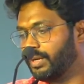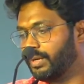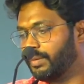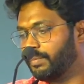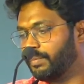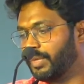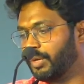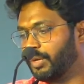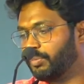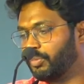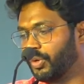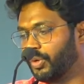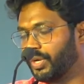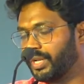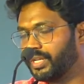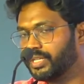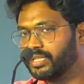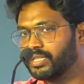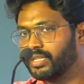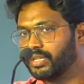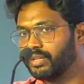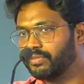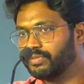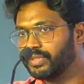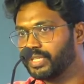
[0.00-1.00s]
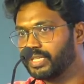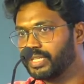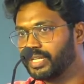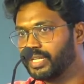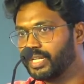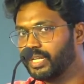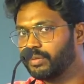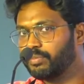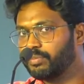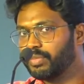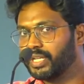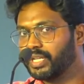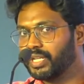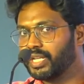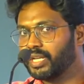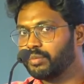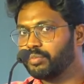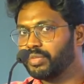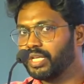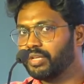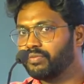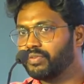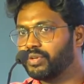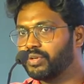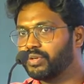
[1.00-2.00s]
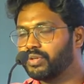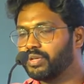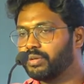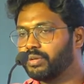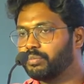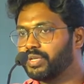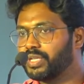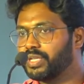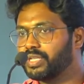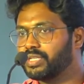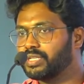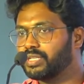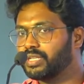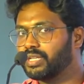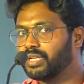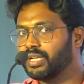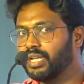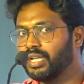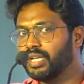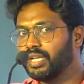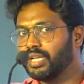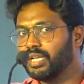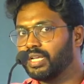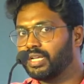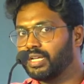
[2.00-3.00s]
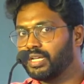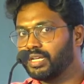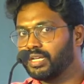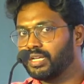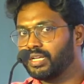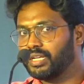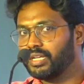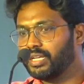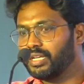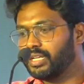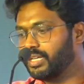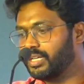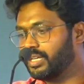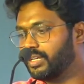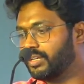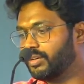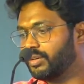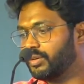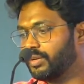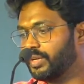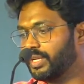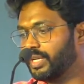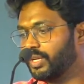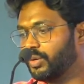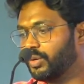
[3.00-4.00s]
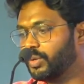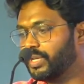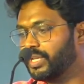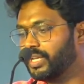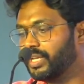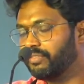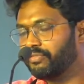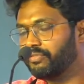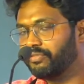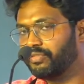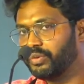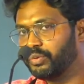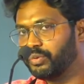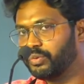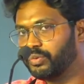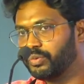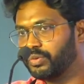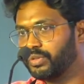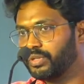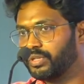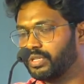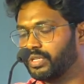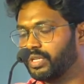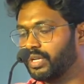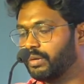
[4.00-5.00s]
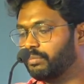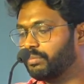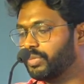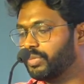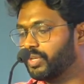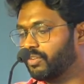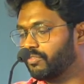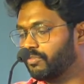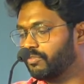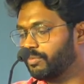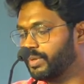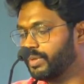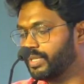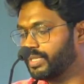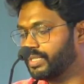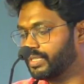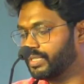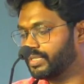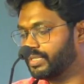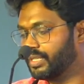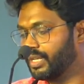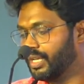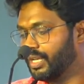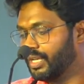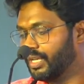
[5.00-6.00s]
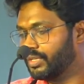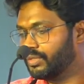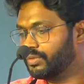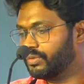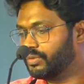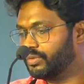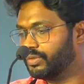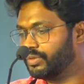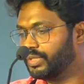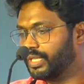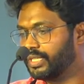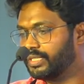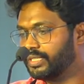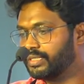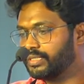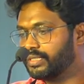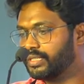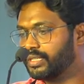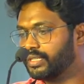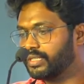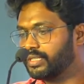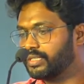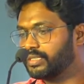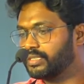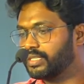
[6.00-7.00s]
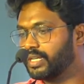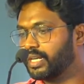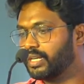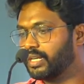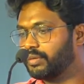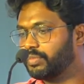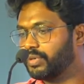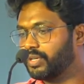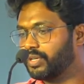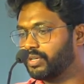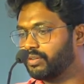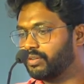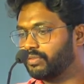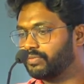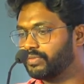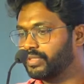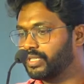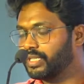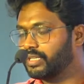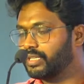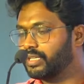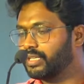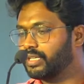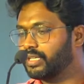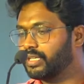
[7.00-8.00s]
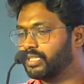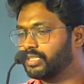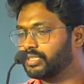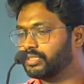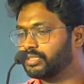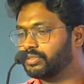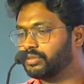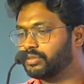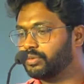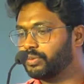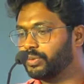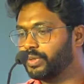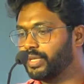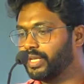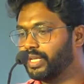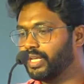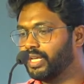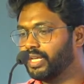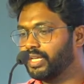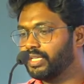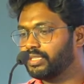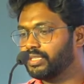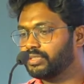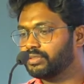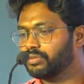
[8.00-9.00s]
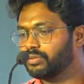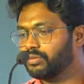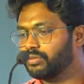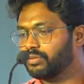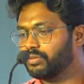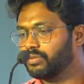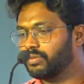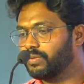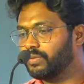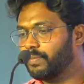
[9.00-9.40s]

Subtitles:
potential of the treatment can be given to a patient in only a few number of patients. So that is a sad part of the story. So